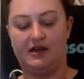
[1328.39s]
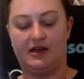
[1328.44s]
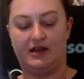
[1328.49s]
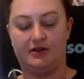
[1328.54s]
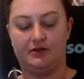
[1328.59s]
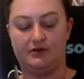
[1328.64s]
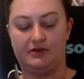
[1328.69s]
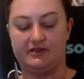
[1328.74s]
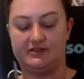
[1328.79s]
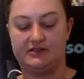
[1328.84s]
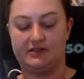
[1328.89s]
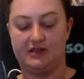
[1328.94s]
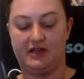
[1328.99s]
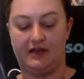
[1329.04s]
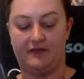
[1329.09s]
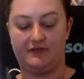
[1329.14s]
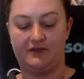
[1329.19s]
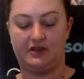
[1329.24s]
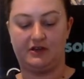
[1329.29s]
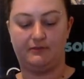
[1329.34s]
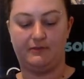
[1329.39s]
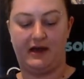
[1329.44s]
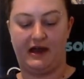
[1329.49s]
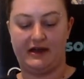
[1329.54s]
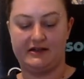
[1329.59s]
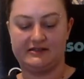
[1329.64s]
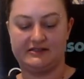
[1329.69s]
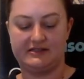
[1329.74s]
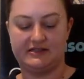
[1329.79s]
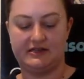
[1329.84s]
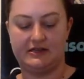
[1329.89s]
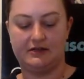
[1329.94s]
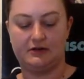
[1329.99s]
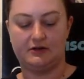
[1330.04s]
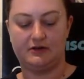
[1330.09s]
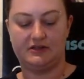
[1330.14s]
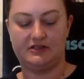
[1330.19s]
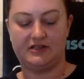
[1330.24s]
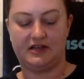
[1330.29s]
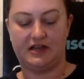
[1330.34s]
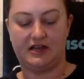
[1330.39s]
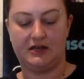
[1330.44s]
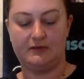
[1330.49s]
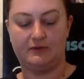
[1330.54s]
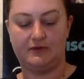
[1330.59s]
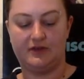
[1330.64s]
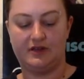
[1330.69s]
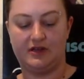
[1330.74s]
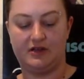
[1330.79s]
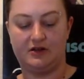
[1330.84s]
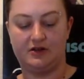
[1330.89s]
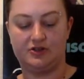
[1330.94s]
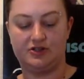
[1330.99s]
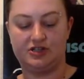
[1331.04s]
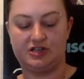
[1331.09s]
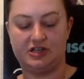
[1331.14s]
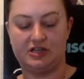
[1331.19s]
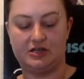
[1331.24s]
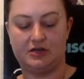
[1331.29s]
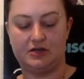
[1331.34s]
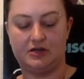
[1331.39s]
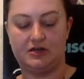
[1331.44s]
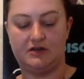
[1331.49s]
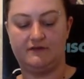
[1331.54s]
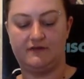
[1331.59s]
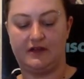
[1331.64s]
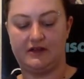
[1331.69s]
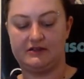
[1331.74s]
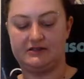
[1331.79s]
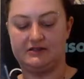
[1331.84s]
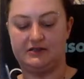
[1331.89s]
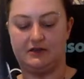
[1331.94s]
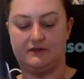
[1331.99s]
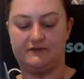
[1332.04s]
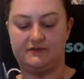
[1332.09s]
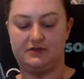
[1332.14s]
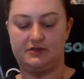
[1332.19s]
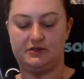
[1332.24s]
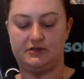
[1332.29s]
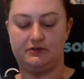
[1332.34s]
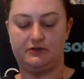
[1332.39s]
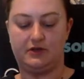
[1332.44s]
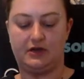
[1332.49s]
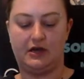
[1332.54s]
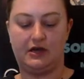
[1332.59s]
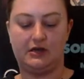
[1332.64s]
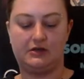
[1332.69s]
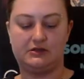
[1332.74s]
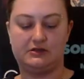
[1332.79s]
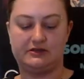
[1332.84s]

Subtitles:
and I don't necessarily have the capacity or the time or the energy or any of that stuff to do that.